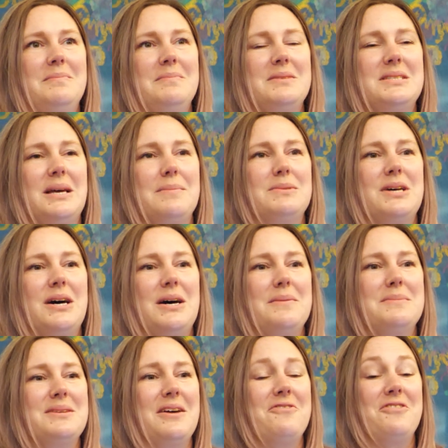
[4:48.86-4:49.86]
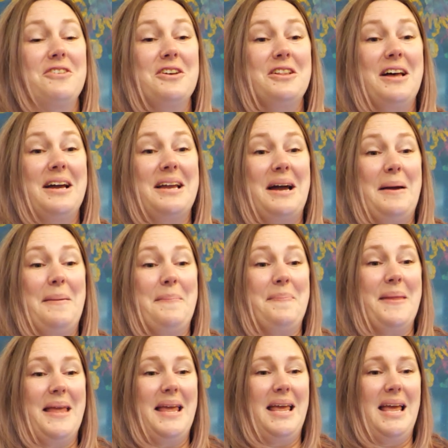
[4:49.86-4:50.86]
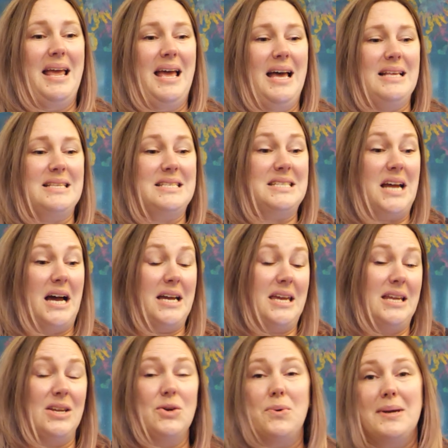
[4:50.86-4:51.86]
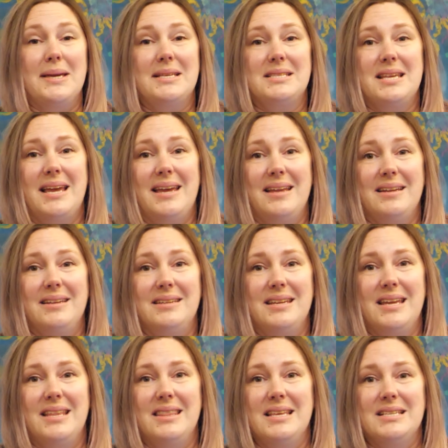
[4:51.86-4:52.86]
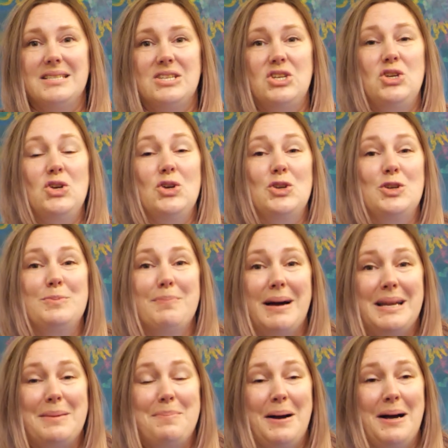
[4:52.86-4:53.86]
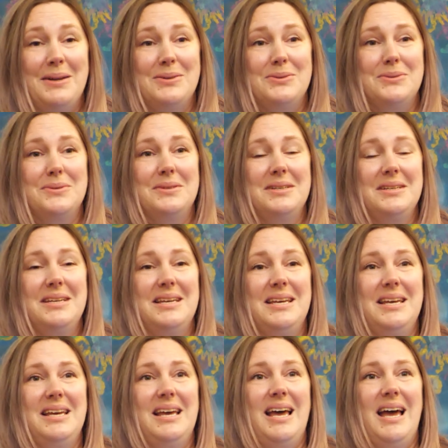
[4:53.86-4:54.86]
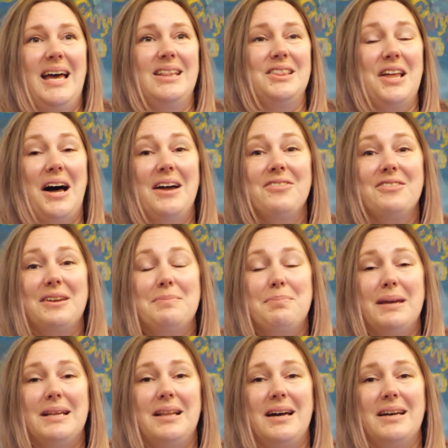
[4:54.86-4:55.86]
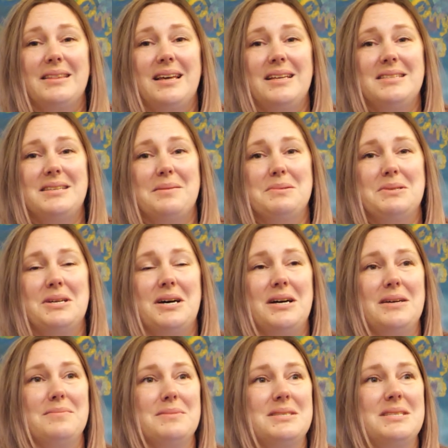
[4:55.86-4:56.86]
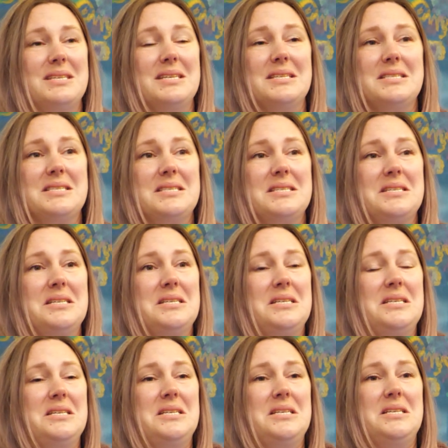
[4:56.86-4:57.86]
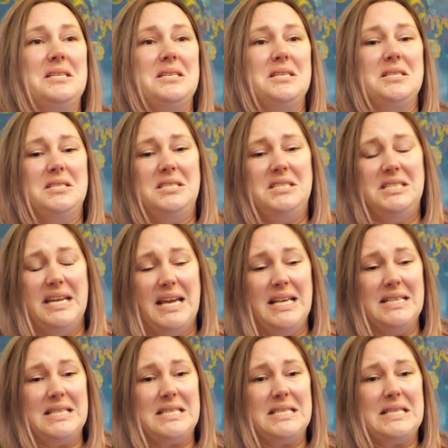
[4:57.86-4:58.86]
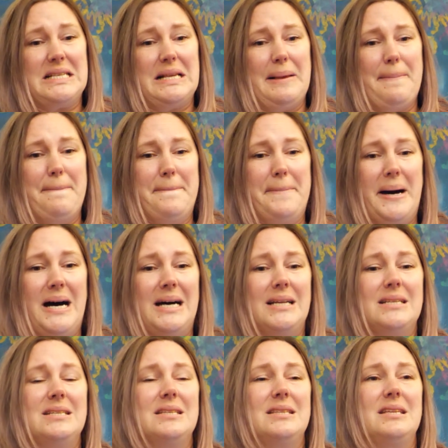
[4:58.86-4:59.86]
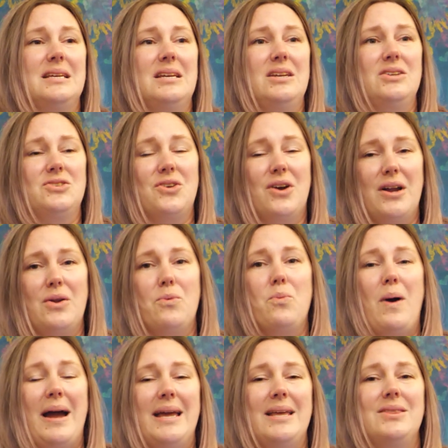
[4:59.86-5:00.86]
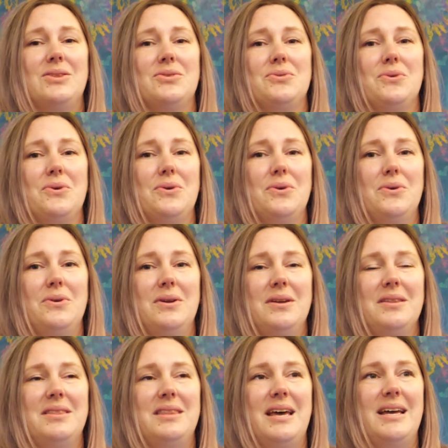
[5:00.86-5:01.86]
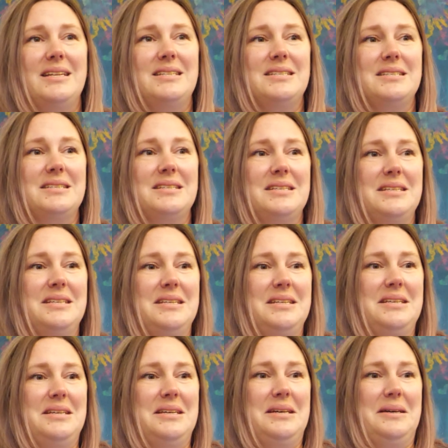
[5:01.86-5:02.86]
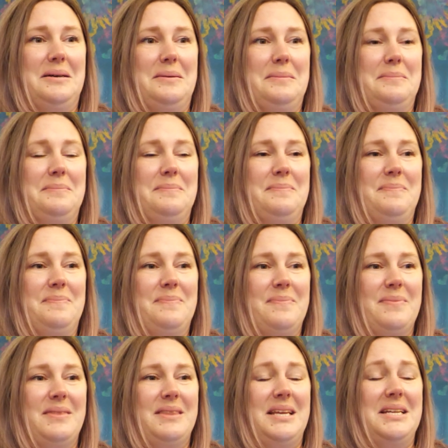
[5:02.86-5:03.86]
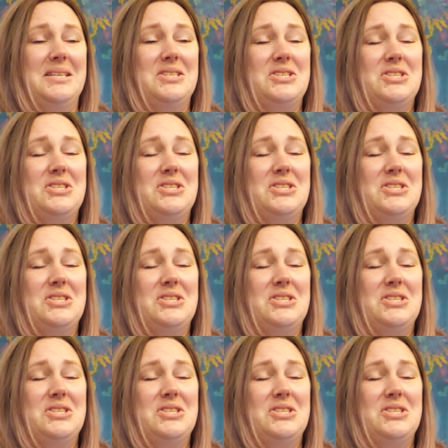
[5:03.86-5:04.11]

sometimes I feel like I'm stuck in quicksand in this huge muddy puddle, and life can be like that sometimes, this dense, mud that you're trying to wade through that that is